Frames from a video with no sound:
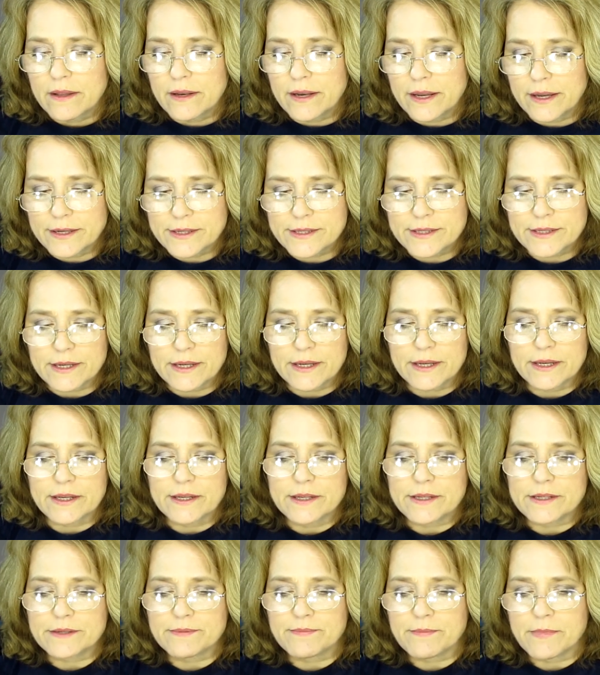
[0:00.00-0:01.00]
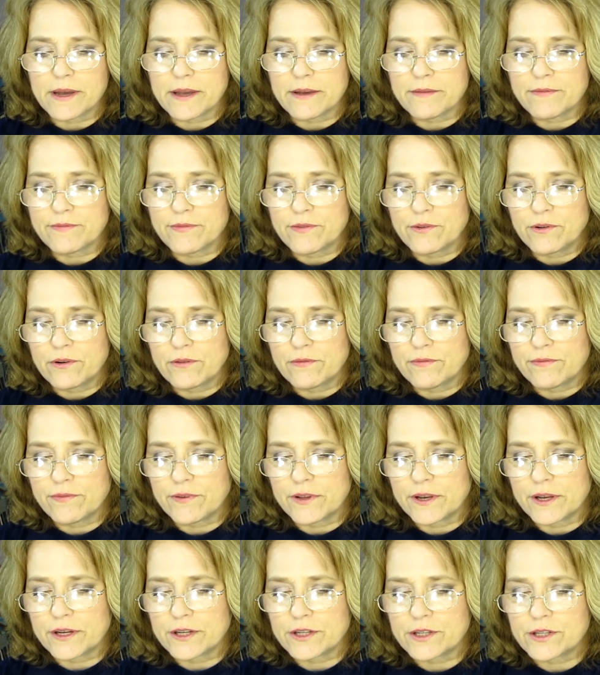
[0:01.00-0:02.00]
Next thing is my Photo
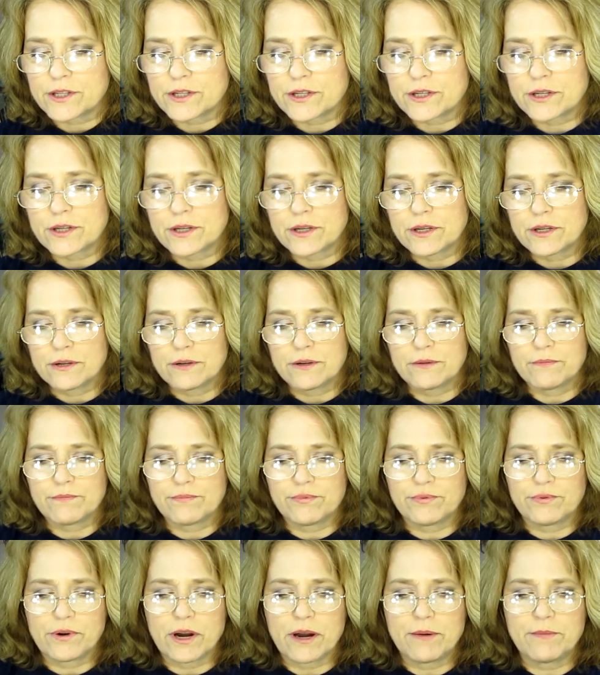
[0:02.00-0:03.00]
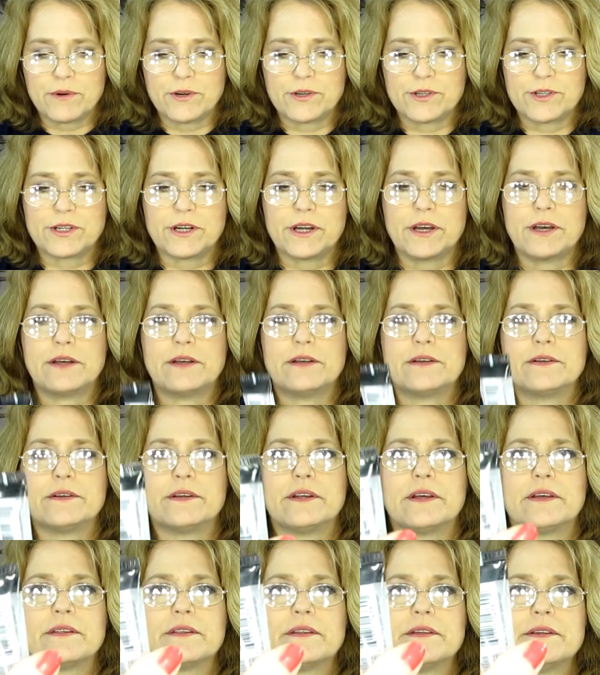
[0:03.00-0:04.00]
Finish Primer Gel.
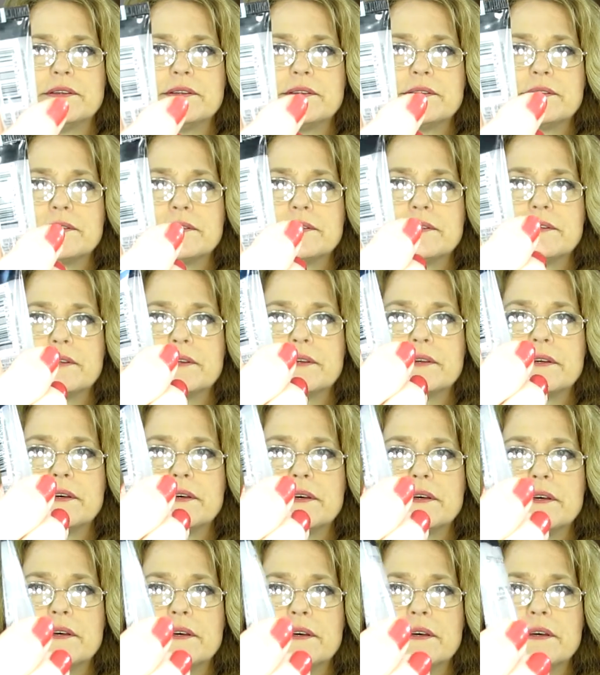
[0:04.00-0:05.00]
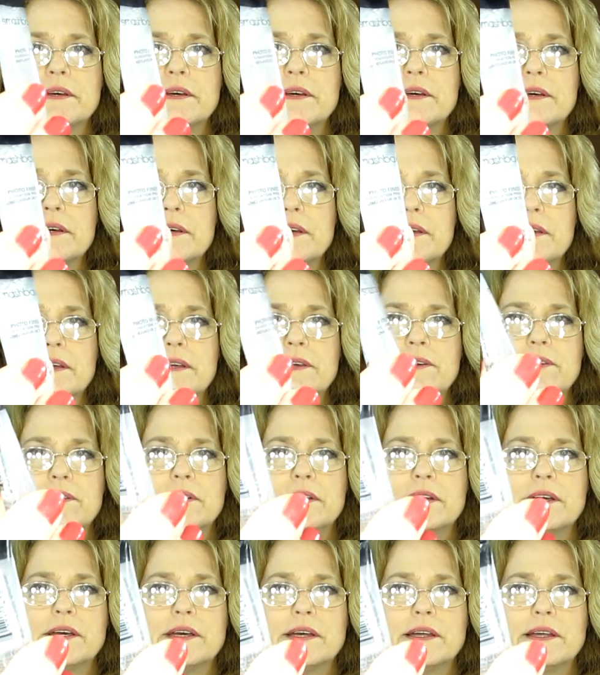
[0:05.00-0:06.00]
Now this, you
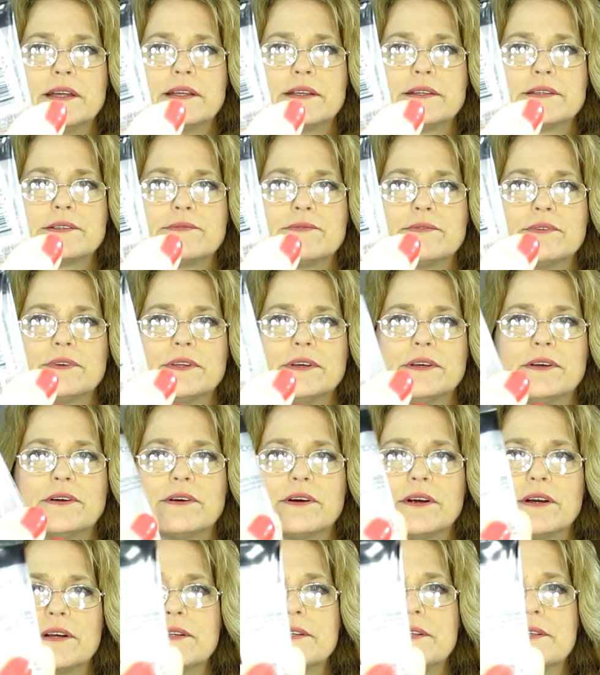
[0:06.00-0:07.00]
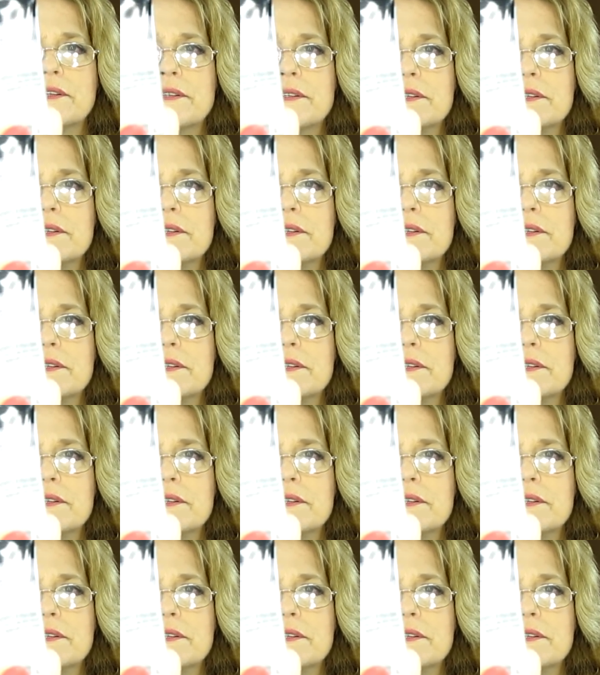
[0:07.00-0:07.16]
can't, it's really hard to